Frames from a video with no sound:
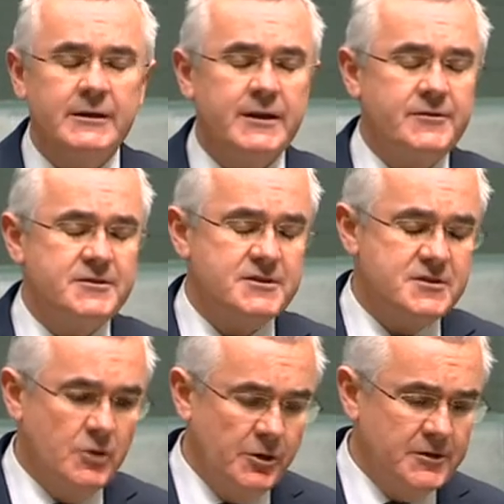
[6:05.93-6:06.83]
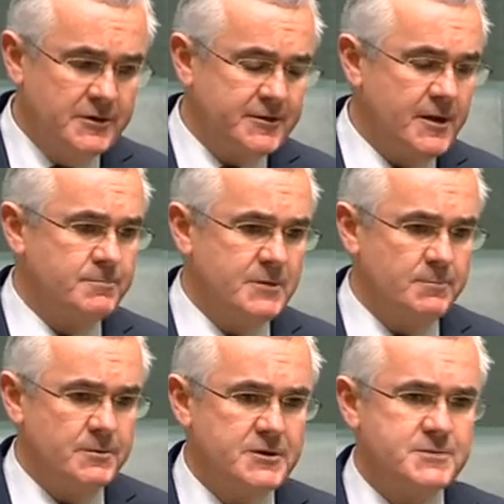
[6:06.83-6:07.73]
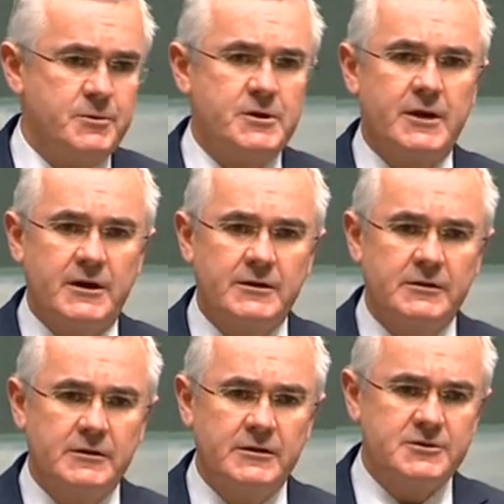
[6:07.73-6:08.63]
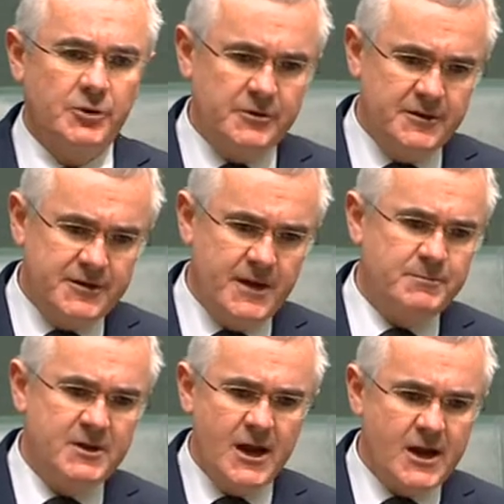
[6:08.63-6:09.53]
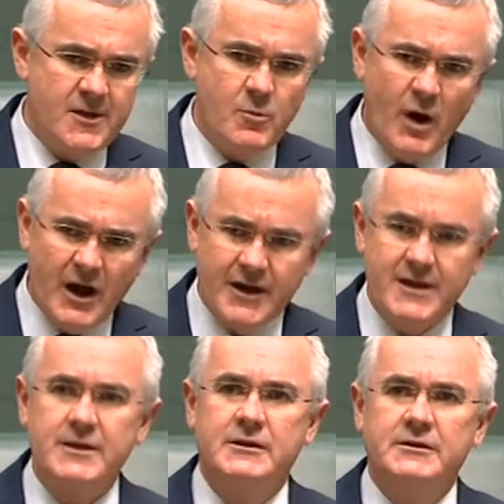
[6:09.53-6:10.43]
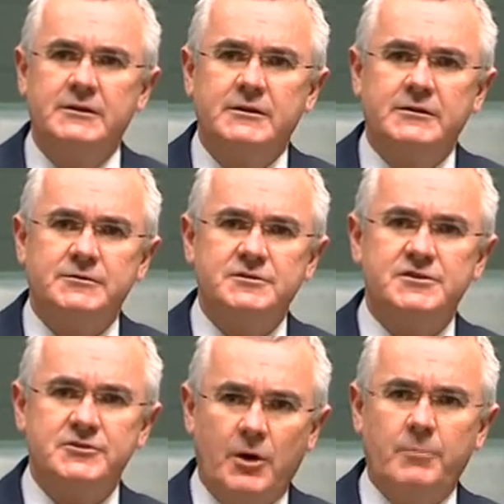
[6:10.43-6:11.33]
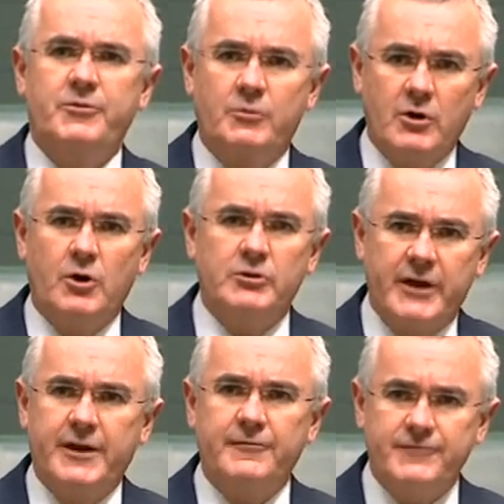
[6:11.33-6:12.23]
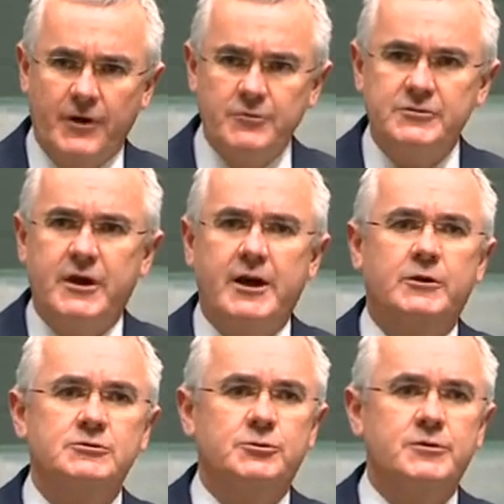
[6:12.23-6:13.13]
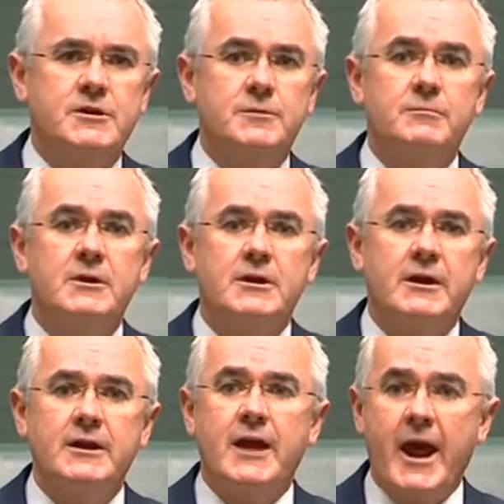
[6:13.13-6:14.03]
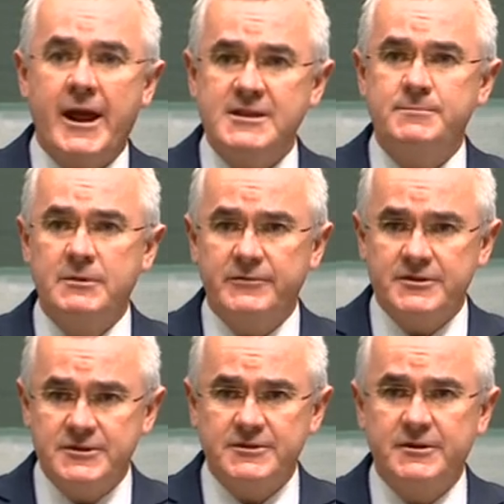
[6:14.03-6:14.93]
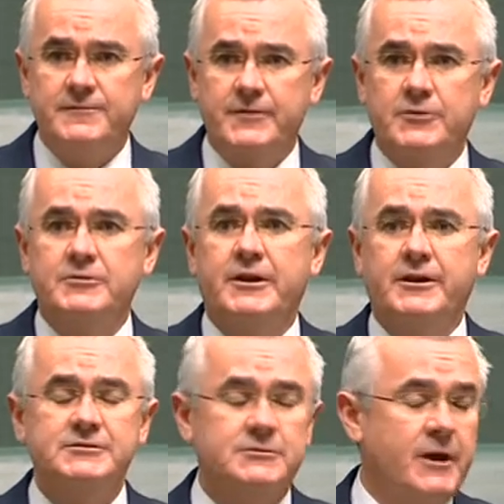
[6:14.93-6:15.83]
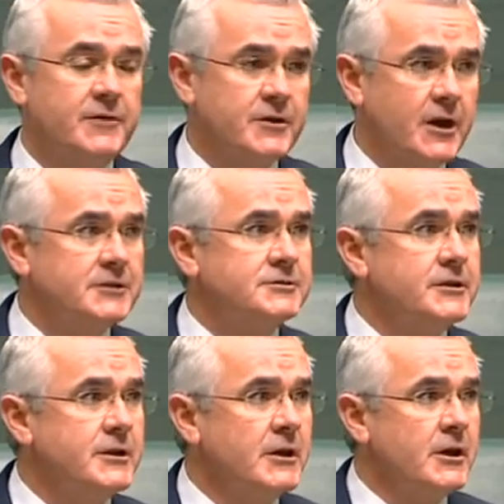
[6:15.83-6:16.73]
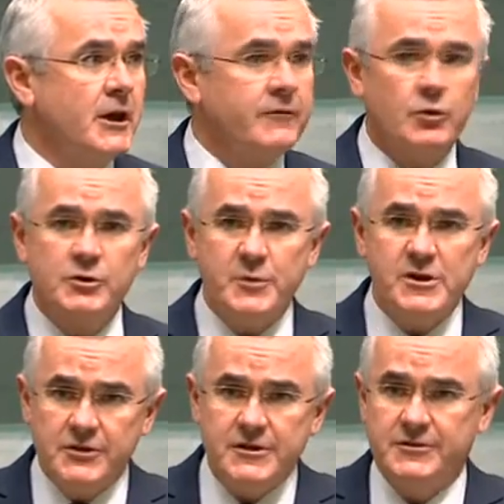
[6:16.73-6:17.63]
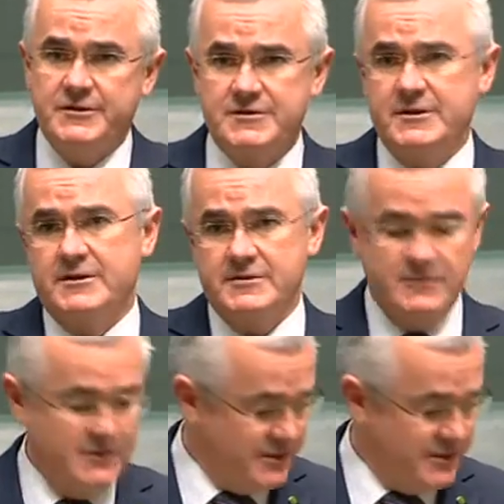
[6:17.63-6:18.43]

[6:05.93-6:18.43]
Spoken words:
Now, this is not an attempt, Deputy Speaker. It's not an attempt in any way to stop the rollout of phone towers or the enhancement of existing phone towers around the country. Of course, we need these things.